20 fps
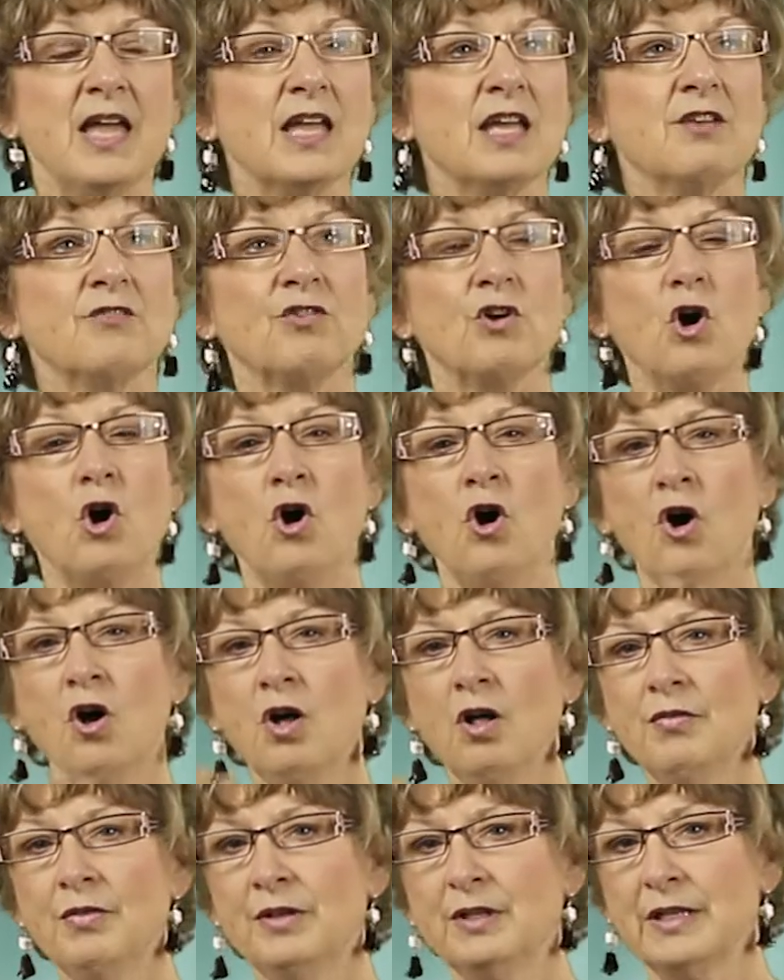If
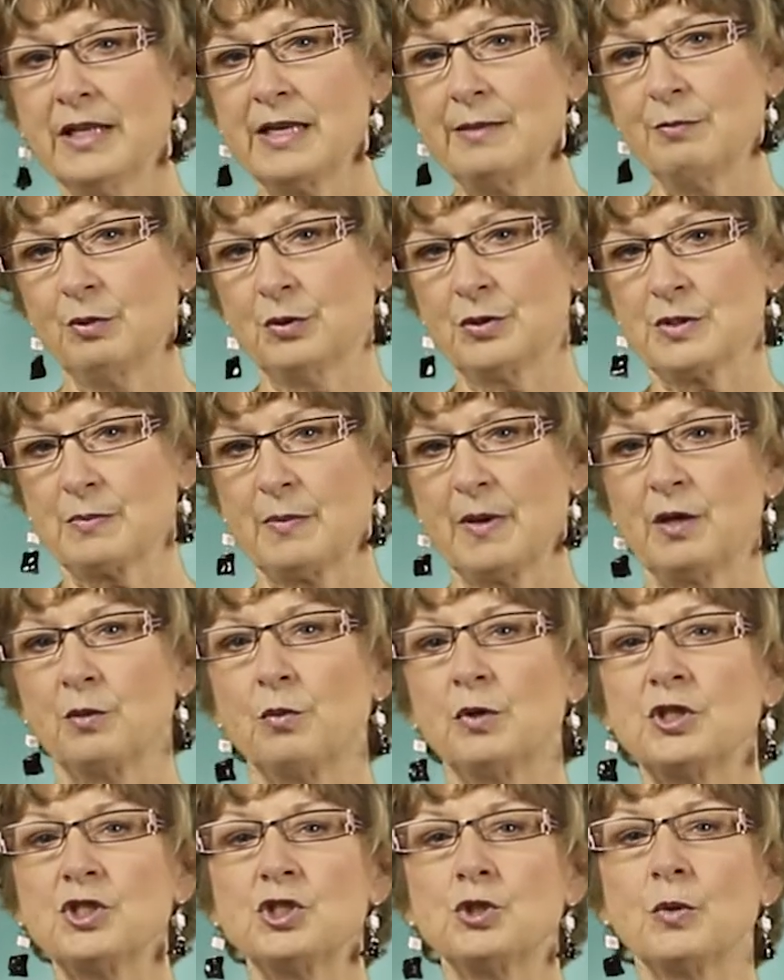all the labels by
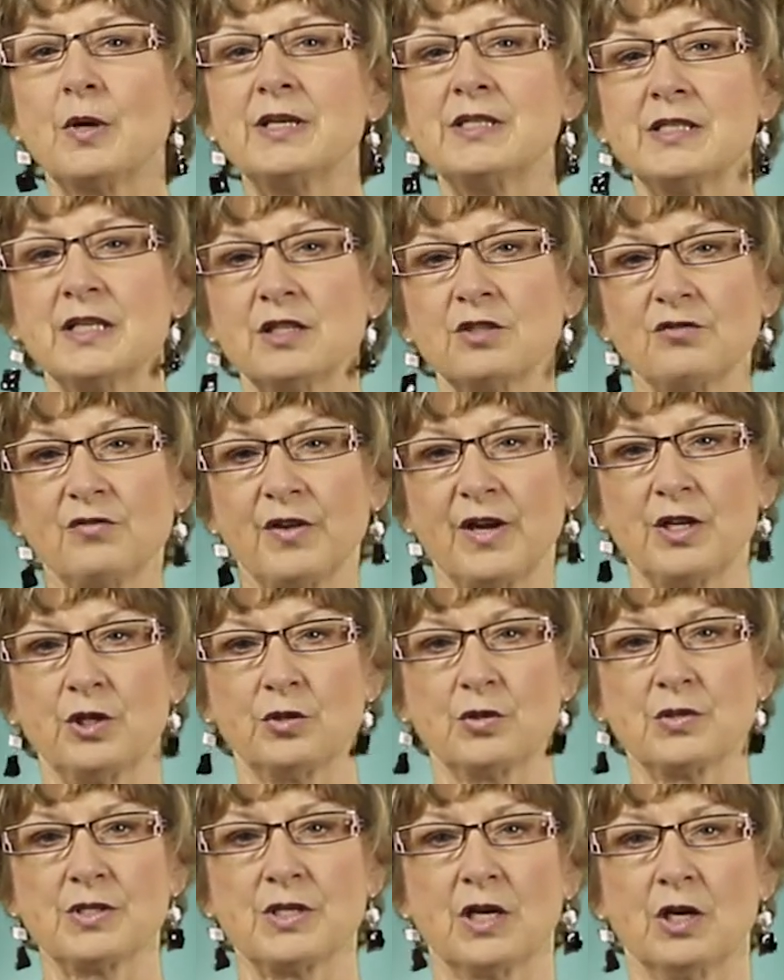which you identify
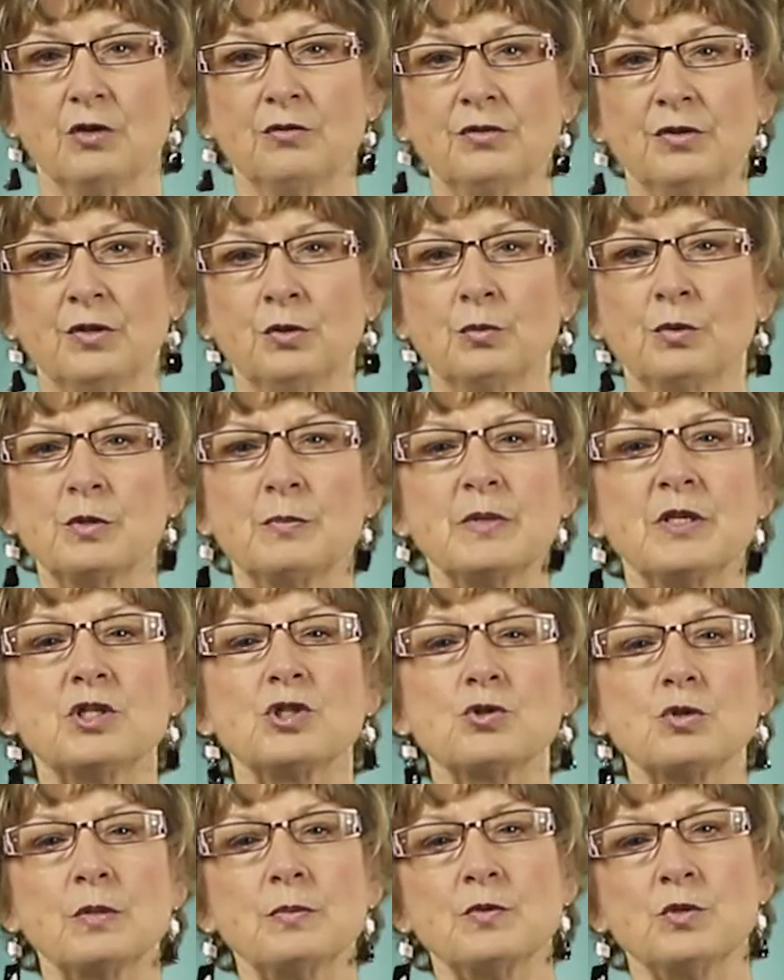yourself were to be
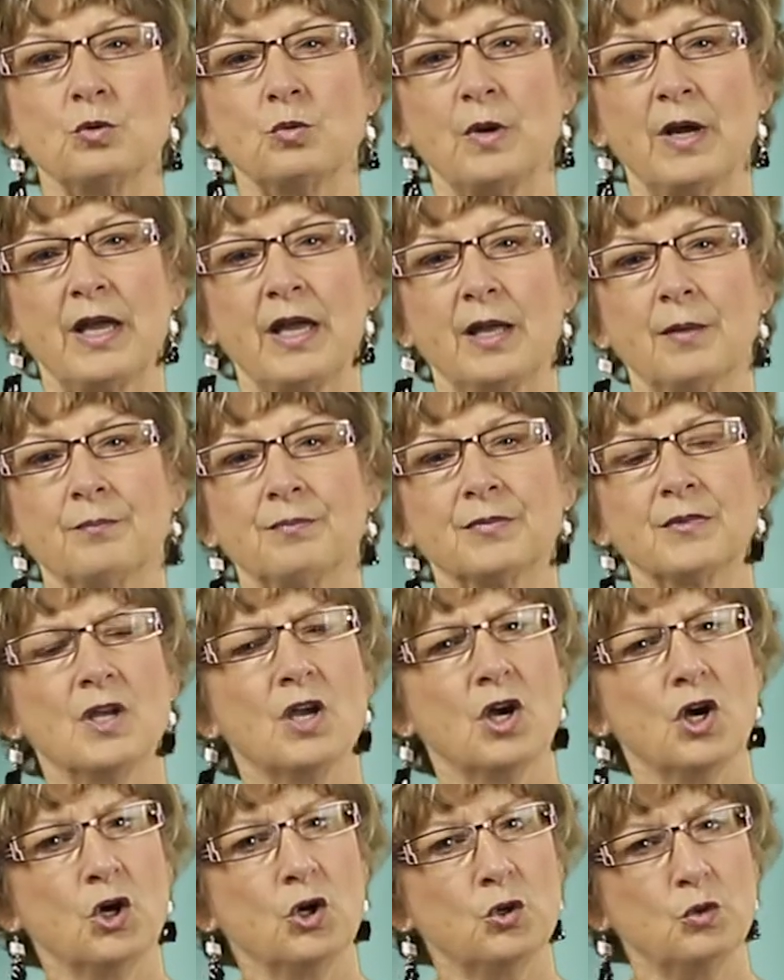stripped away,
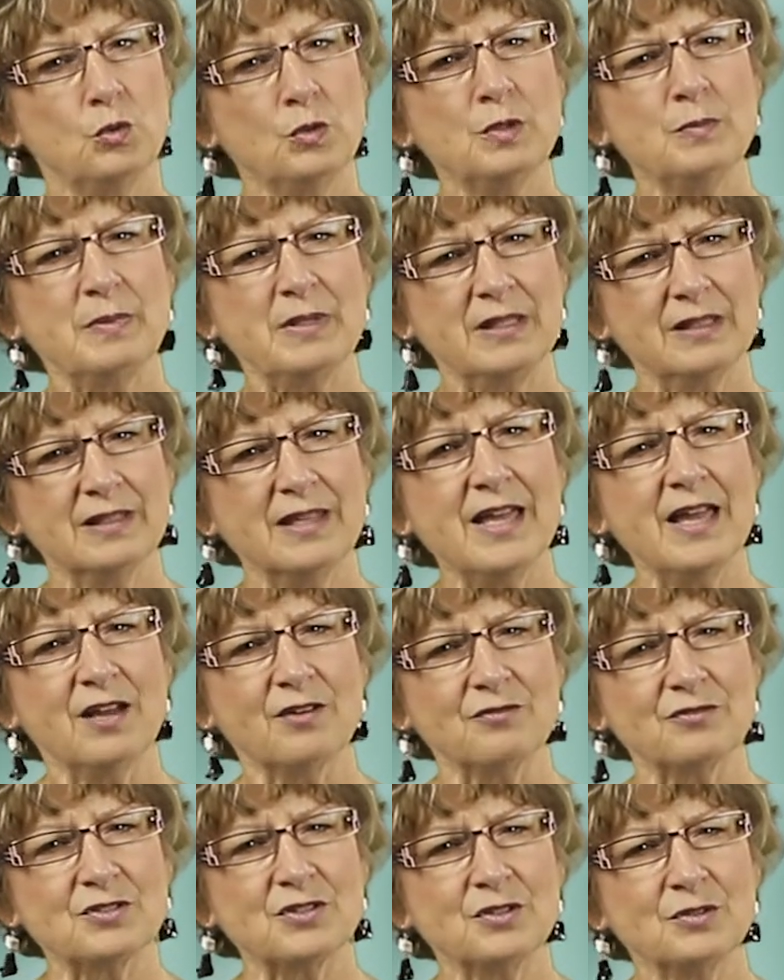who would be
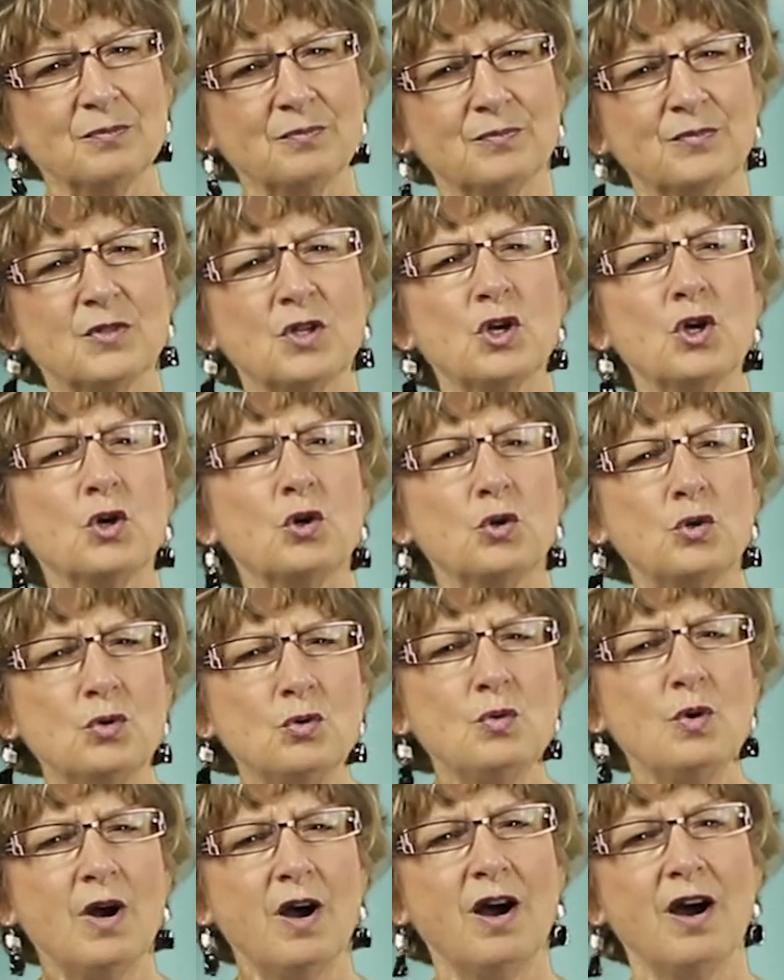left?
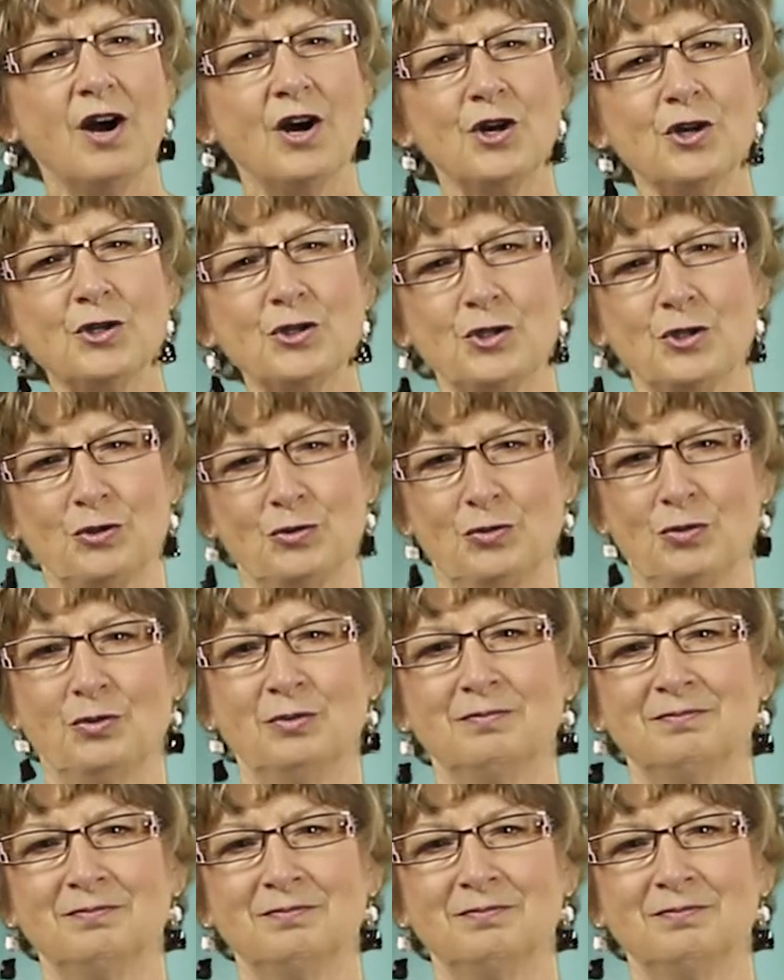Who are you?